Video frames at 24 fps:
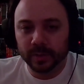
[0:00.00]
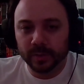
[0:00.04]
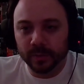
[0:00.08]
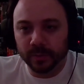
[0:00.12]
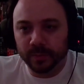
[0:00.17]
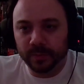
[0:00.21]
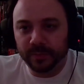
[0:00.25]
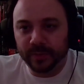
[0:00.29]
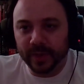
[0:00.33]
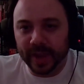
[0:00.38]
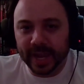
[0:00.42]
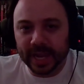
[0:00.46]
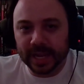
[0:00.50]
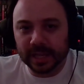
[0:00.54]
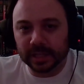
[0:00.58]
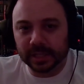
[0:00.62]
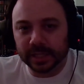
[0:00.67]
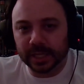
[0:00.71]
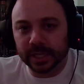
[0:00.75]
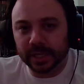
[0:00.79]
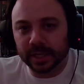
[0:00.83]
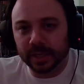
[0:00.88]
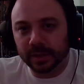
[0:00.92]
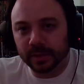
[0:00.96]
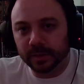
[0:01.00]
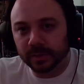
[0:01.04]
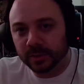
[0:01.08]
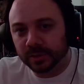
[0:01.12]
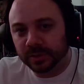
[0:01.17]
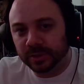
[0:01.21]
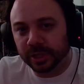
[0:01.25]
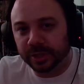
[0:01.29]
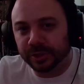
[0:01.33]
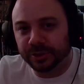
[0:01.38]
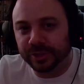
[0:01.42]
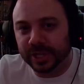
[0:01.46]
vaguely
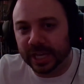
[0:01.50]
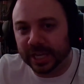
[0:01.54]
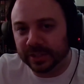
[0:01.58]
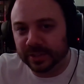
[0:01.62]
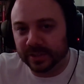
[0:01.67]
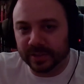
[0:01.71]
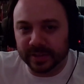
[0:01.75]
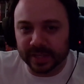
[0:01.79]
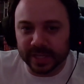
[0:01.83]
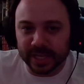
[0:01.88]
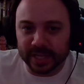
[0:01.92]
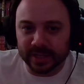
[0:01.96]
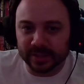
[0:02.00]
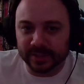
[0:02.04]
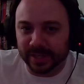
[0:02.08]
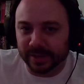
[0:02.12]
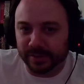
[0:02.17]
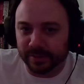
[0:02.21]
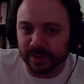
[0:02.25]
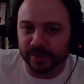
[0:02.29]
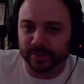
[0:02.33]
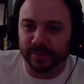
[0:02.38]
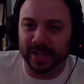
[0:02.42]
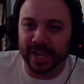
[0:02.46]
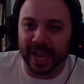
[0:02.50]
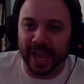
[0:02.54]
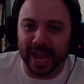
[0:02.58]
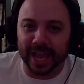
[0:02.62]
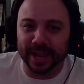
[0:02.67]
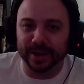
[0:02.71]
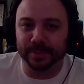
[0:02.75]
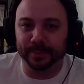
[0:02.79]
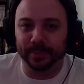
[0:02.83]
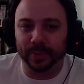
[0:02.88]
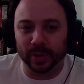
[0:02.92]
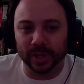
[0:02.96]
suggest things even if they
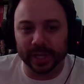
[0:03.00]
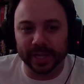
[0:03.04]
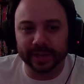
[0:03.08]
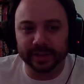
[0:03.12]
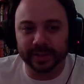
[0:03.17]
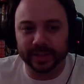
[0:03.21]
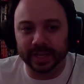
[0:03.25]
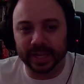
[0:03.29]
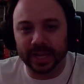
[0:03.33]
hadn't played the